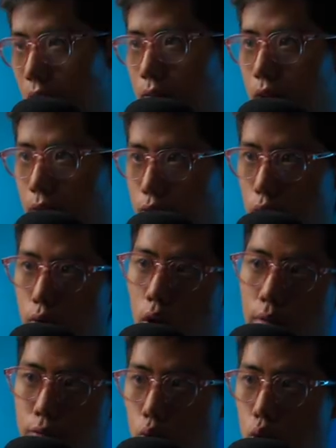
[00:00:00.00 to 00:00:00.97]
I have
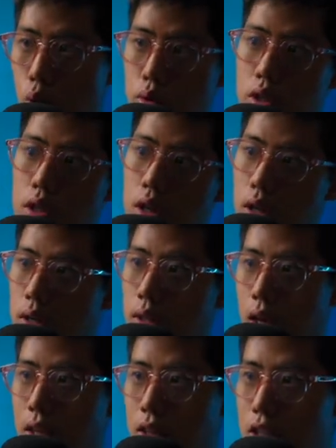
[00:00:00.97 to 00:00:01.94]
a few notes,
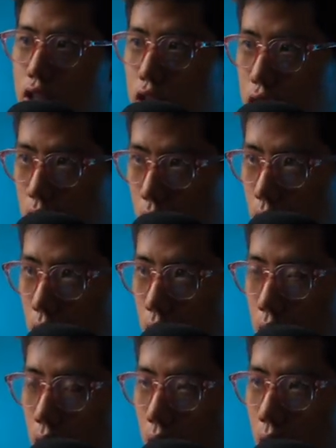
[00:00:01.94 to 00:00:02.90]
okay? He teaches
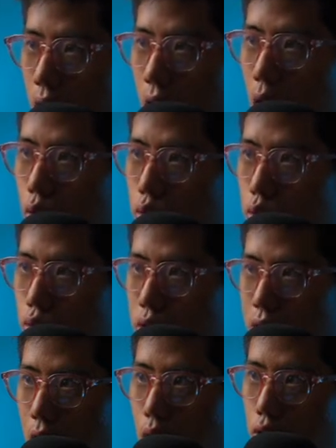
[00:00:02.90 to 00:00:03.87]
how to
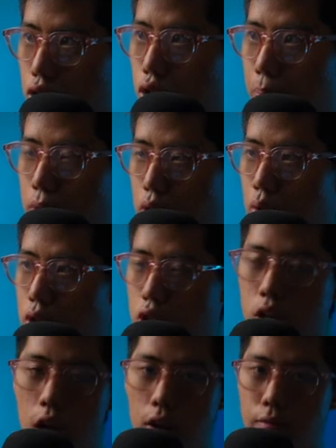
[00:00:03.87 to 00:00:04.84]
sell through
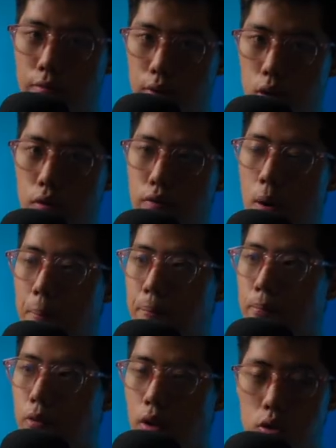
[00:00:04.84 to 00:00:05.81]
persuasion and video form,
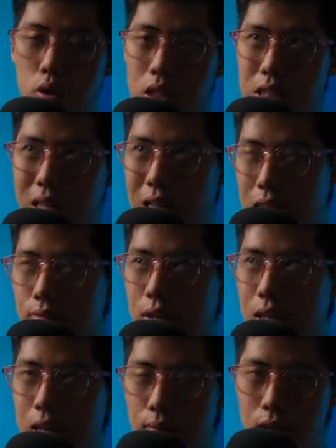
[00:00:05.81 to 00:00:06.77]
right? So he's
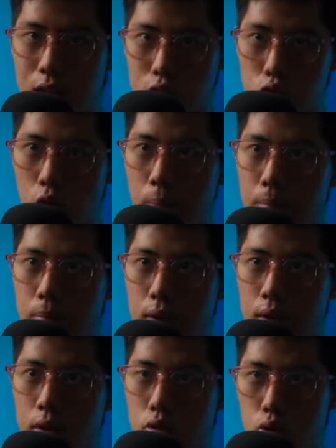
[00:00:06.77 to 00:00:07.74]
literally giving a script
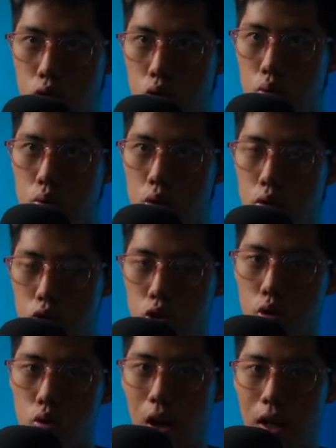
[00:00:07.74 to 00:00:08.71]
to you to
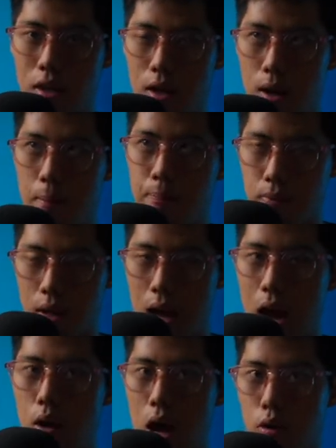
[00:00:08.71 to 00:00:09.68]
show you like the
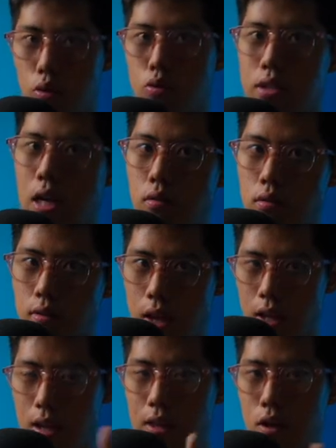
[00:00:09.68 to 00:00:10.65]
how do you sell
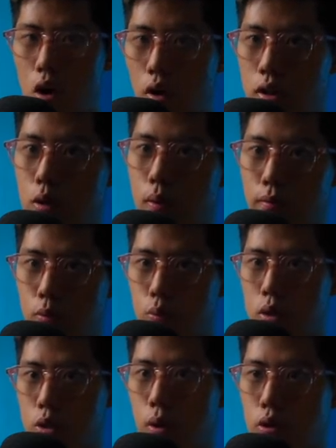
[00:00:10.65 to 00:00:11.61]
and the order with
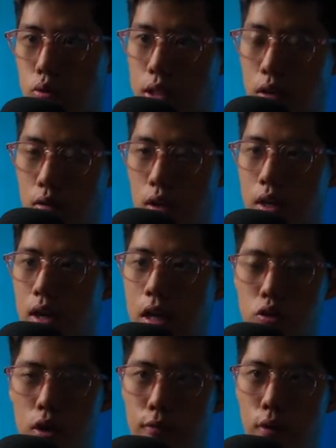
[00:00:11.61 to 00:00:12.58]
which what you sell.
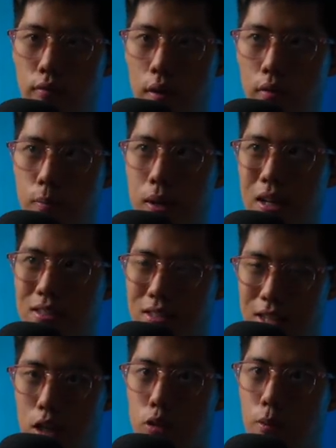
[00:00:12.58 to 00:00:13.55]
And so if you've never been in
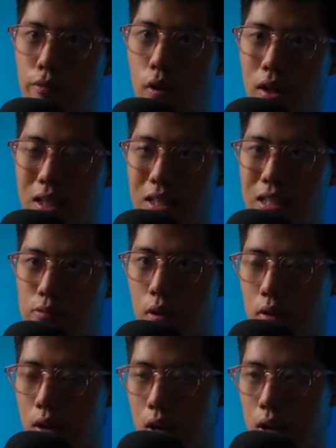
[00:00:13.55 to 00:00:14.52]
sales before, I think this is
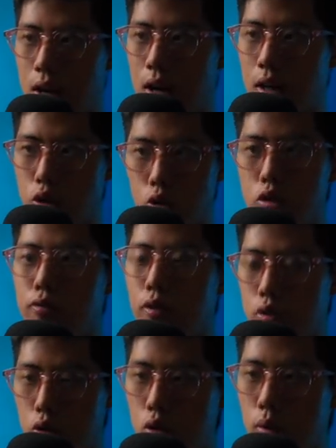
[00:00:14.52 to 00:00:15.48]
very
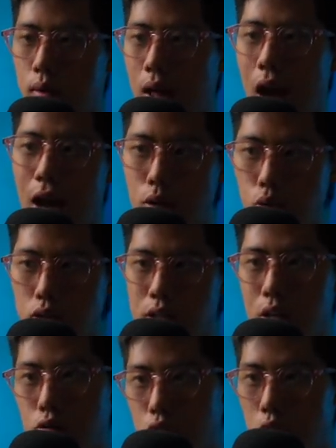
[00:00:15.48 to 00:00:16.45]
useful to you. I do
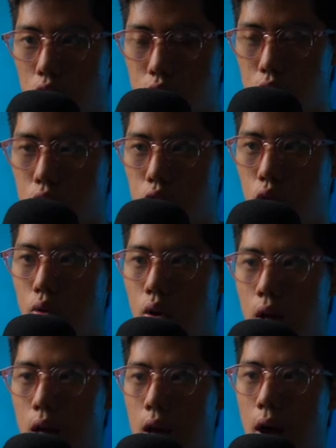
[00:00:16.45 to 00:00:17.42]
sales calls, so
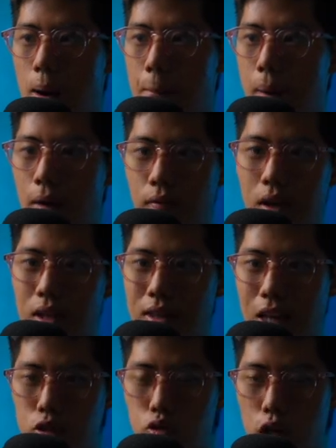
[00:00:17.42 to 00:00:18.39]
I've learned
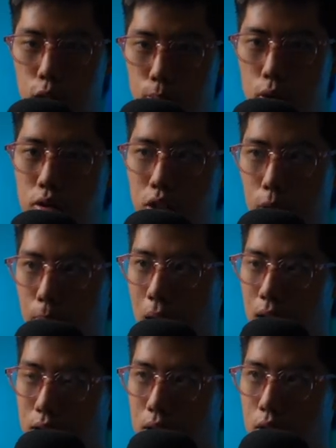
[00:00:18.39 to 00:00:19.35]
that through experience in the
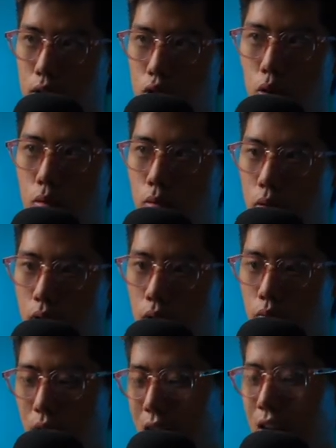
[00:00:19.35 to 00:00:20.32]
past. So
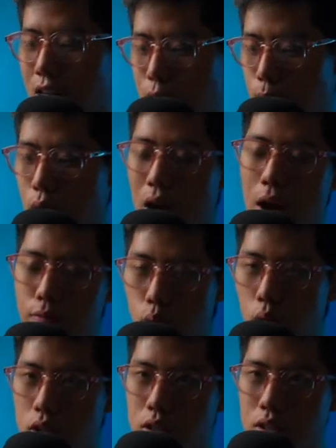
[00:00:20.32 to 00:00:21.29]
reading this book
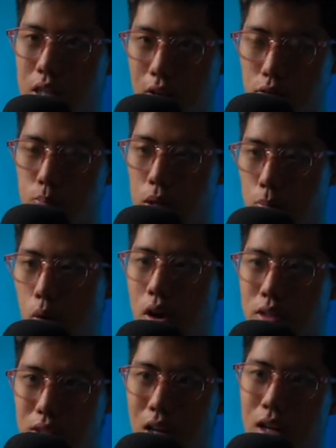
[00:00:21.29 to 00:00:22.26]
afterwards gives me
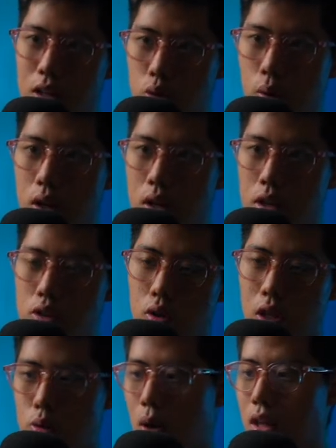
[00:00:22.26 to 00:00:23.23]
more insight into it.
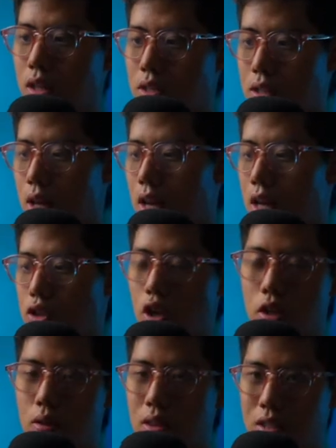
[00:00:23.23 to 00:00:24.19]
So that's why it's
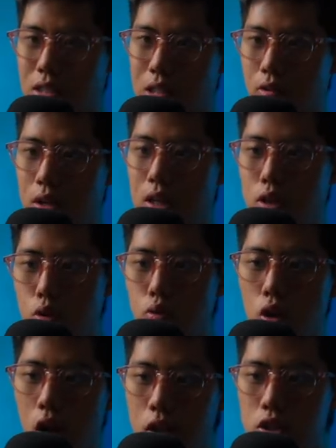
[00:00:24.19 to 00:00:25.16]
not necessarily
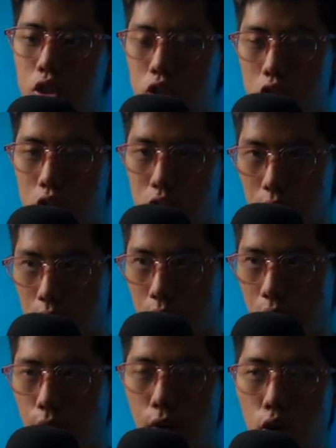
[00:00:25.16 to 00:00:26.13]
new knowledge. It's just
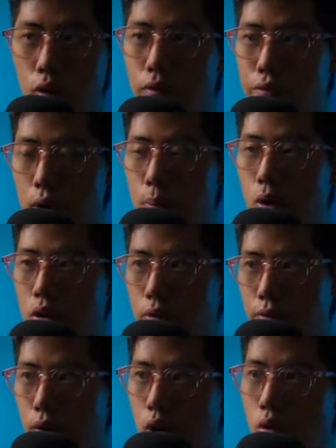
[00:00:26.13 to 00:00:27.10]
a very good framework
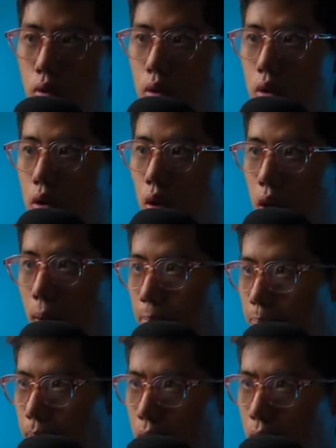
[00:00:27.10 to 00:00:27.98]
to follow. Okay.